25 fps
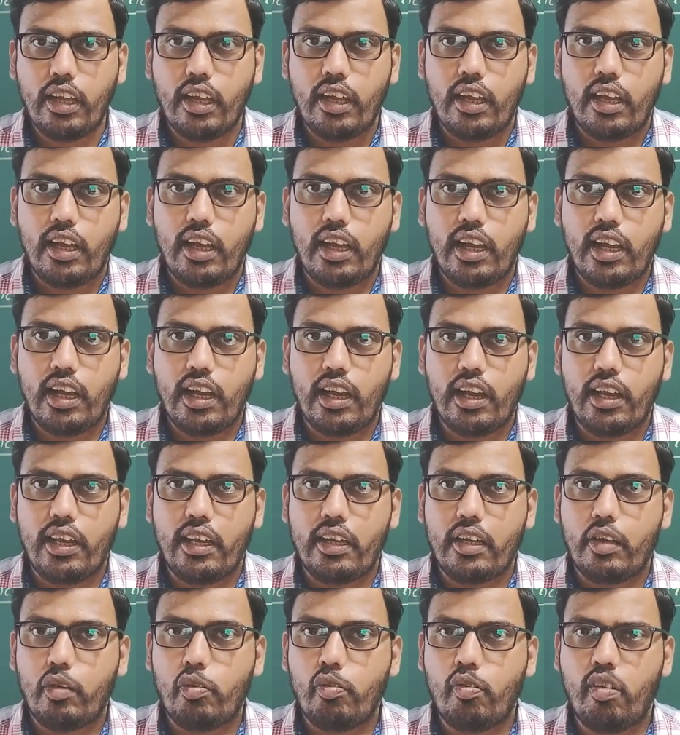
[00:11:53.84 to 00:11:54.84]

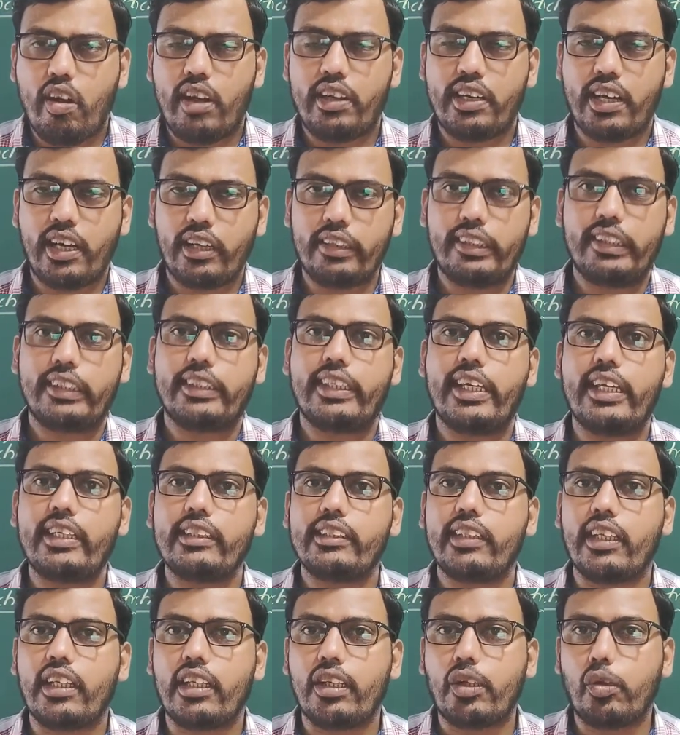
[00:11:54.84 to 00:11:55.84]
what are the
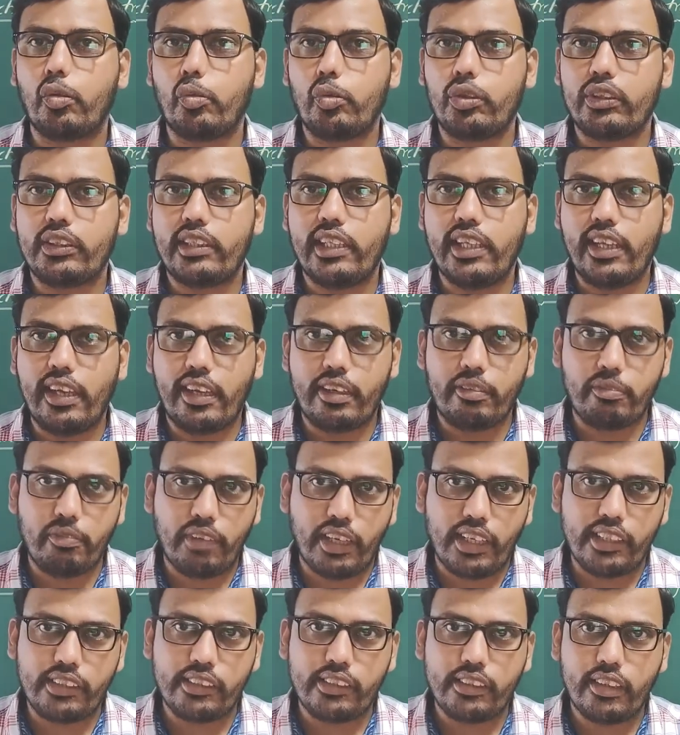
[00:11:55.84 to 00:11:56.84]
things includes here
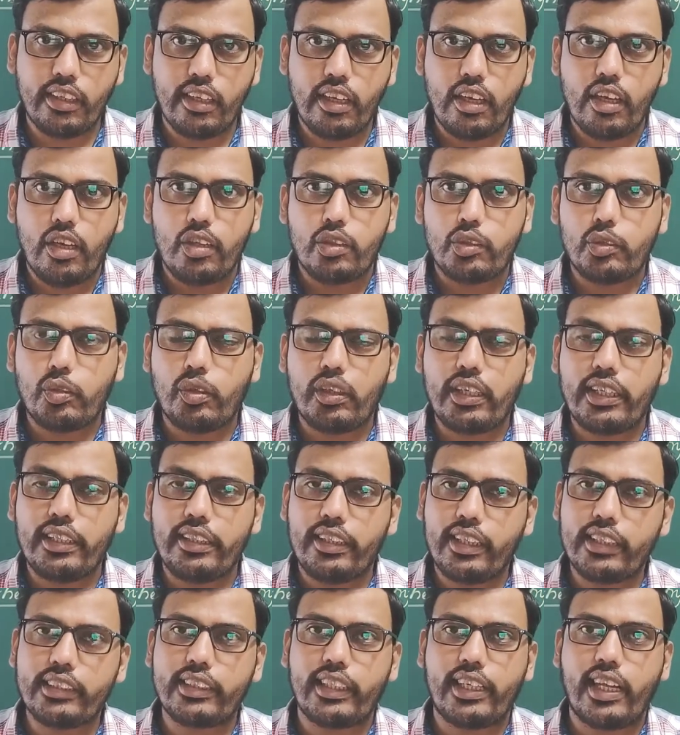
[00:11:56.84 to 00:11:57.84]
means, so
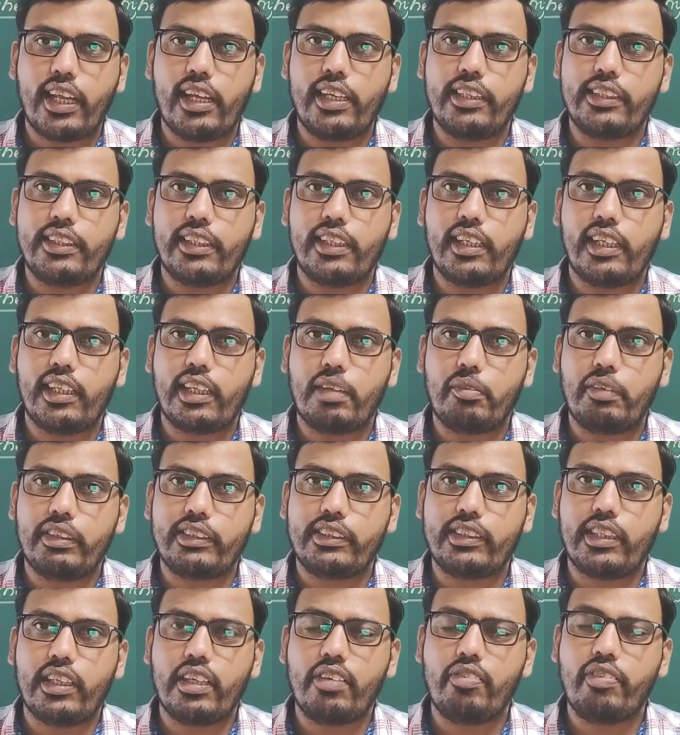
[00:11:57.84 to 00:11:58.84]
in this analytical
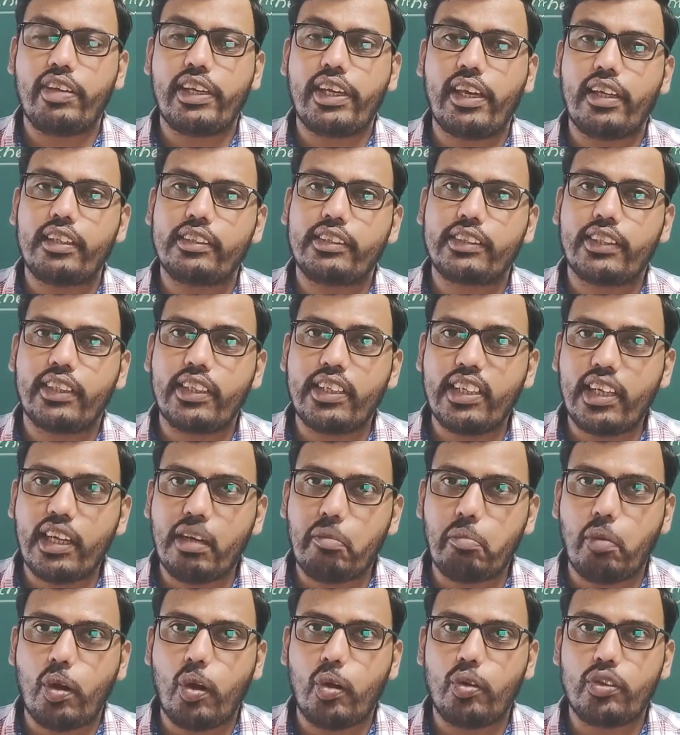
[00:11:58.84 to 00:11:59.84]
chemistry we can study
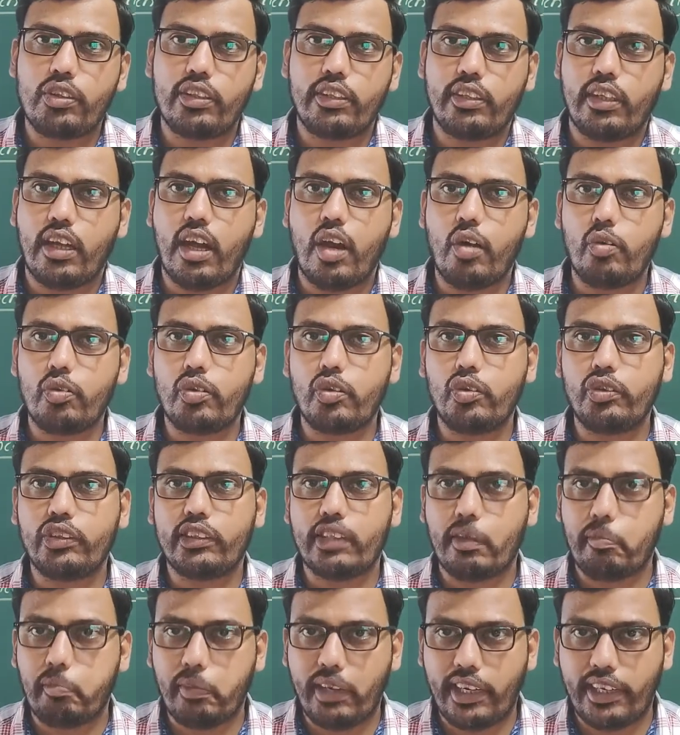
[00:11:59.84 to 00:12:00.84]
about how to
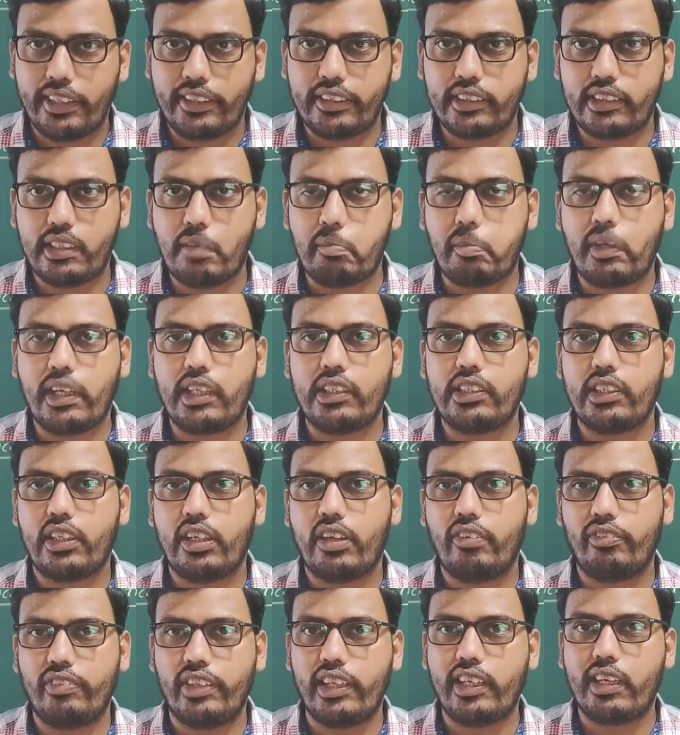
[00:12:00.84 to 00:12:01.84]
separation of the